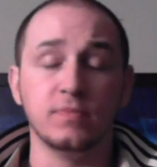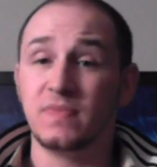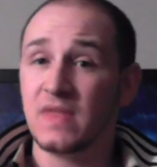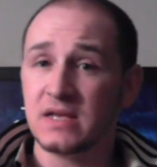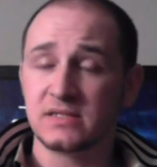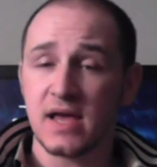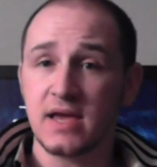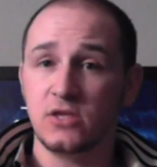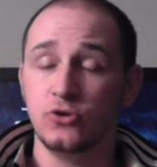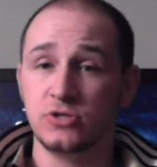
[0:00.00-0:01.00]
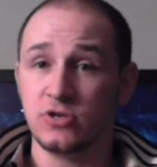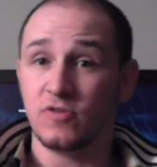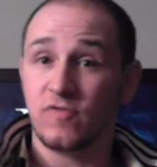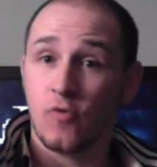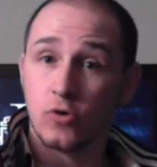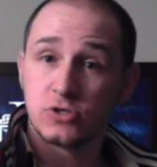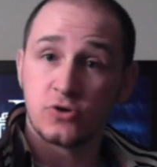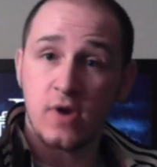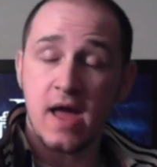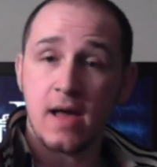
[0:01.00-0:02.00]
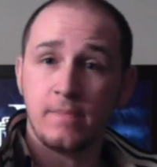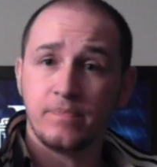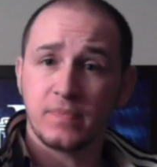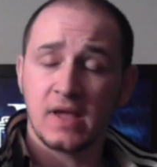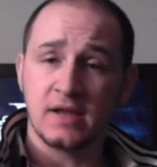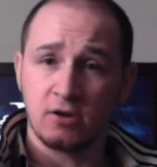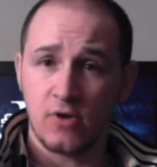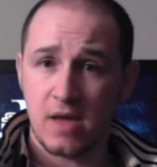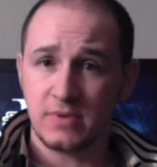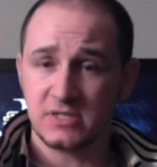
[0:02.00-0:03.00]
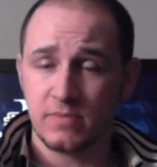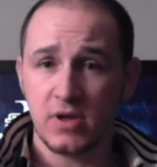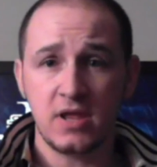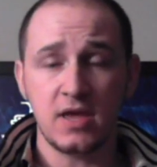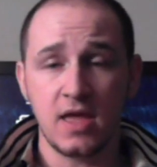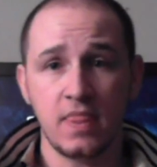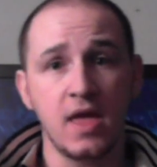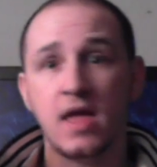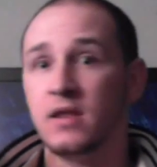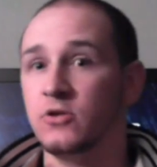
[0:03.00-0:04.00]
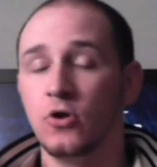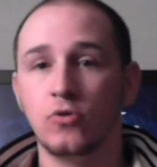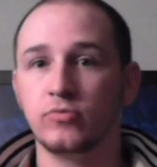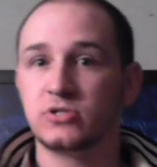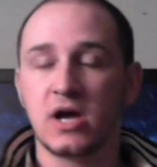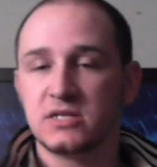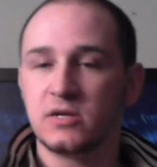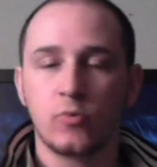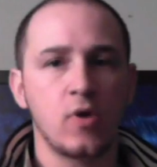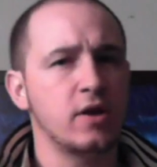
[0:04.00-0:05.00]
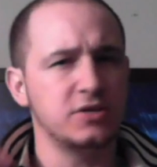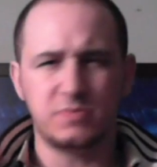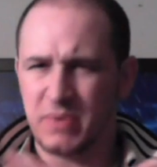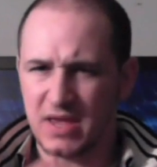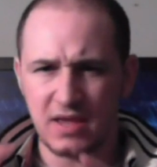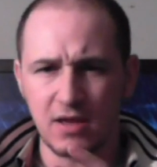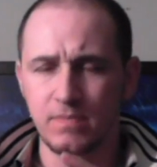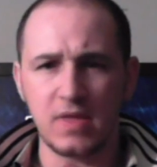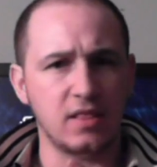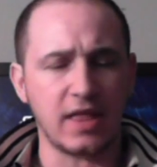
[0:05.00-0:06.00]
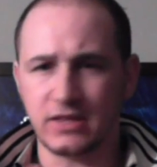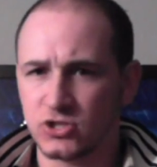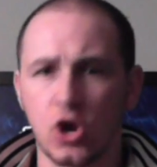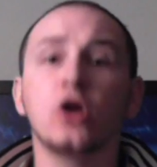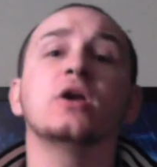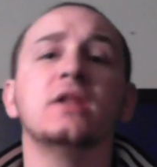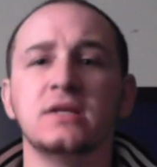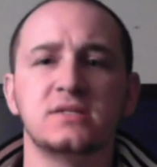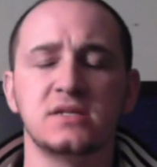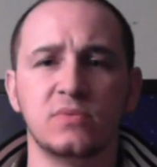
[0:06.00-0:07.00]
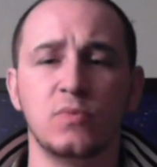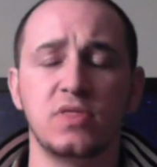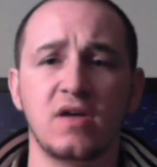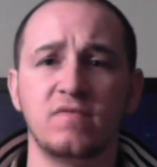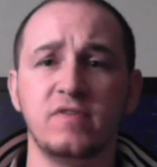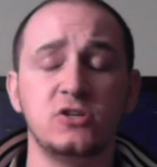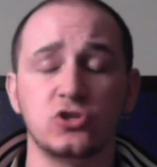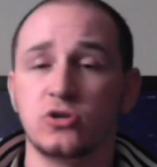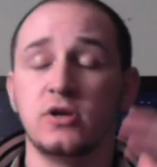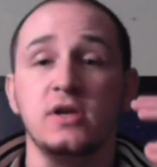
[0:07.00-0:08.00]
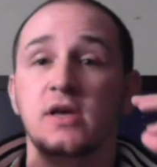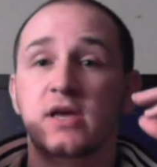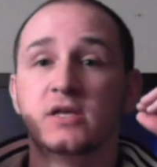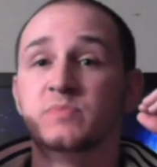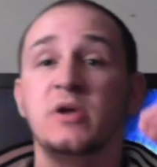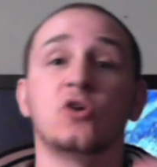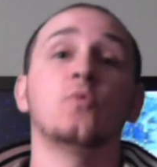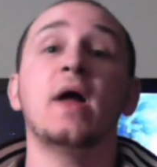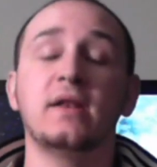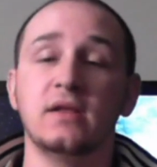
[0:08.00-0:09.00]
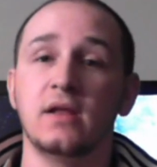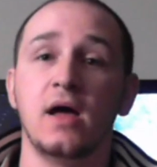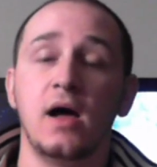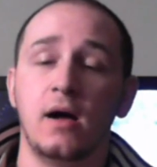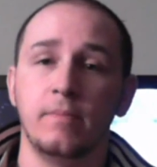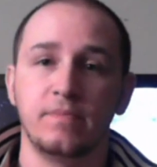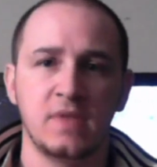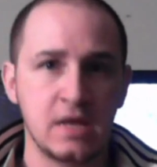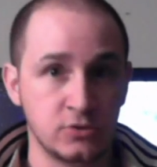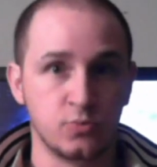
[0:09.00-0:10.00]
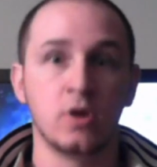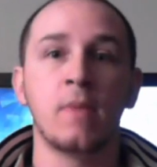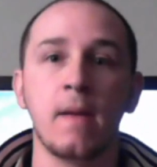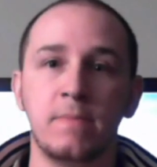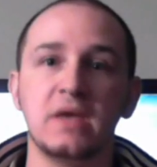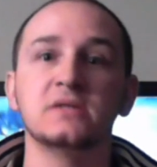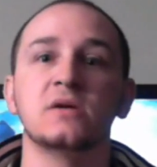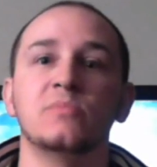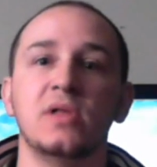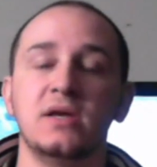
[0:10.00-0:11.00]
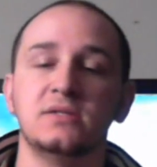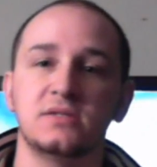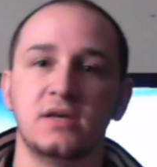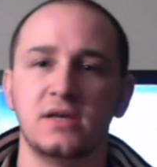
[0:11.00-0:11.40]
Things like using your force grab and grabbing somebody and then, you know, tossing them around and just picking up that, like, the targeting system with that feature has been corrected. That was one of my biggest complaints.